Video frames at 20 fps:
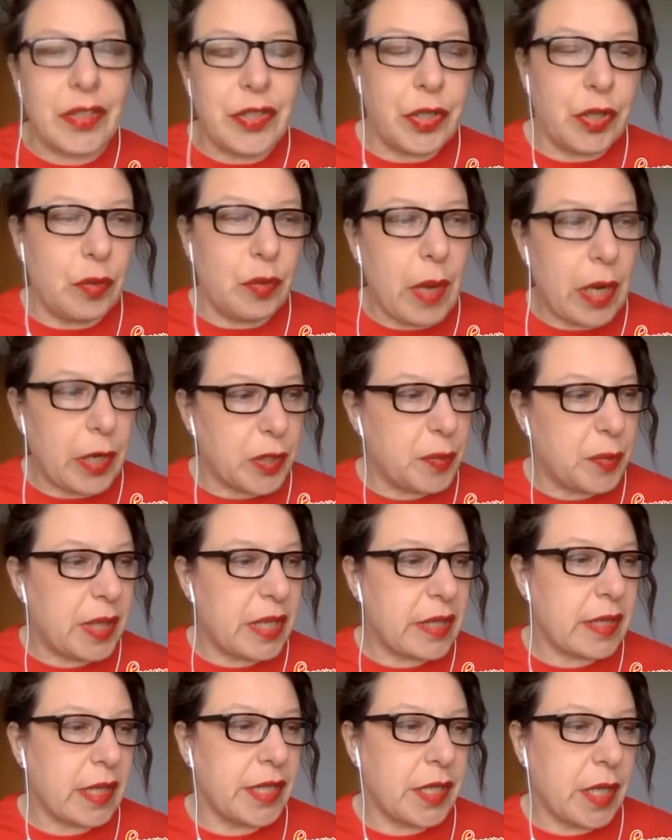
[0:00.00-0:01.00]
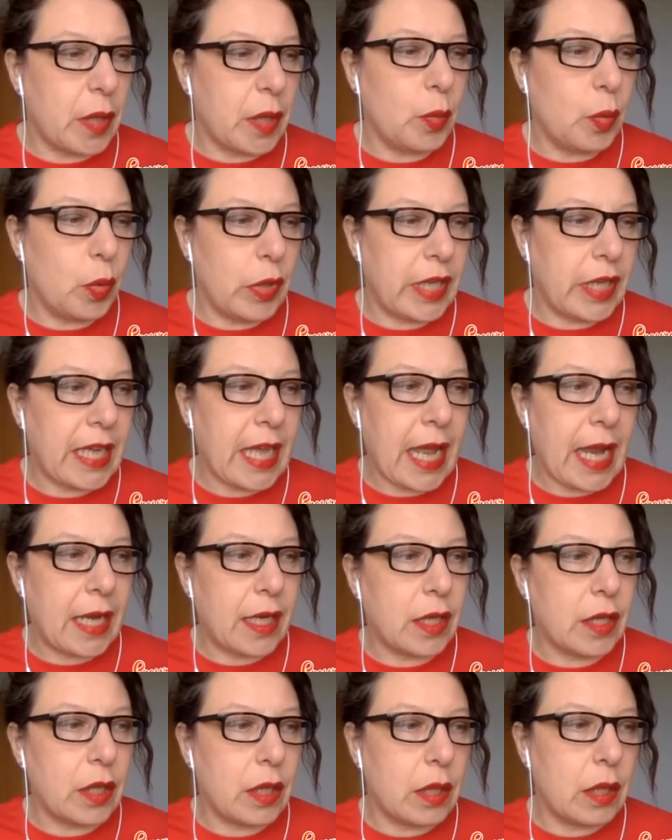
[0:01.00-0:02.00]
too much, because I don't want to get
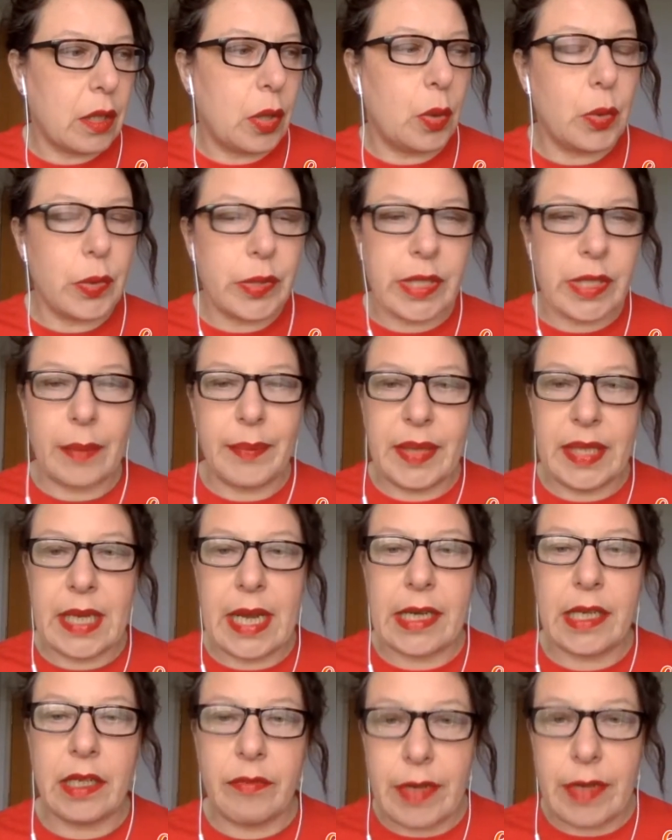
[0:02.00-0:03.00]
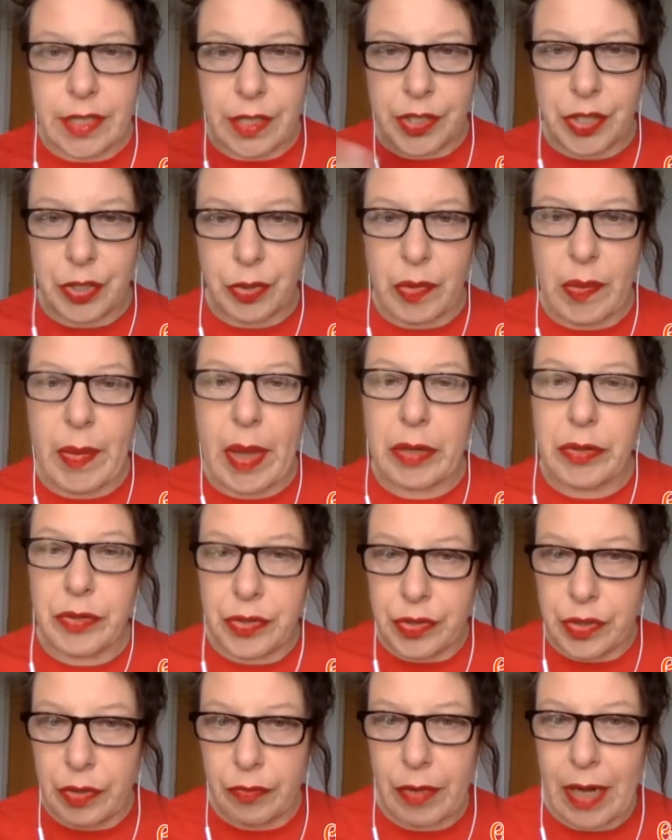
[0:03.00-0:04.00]
caught up in any residue
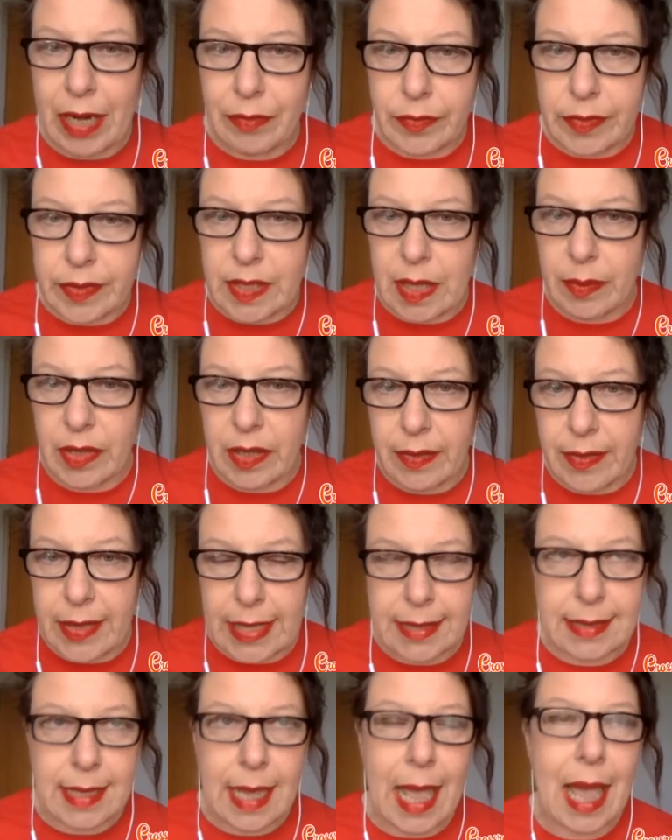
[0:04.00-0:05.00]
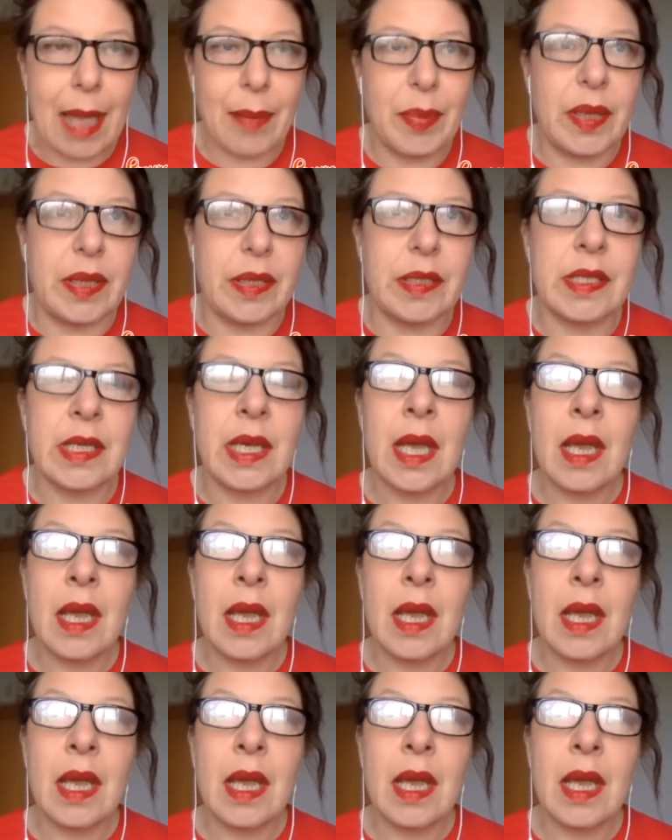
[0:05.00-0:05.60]
emotion around some of the things that happened.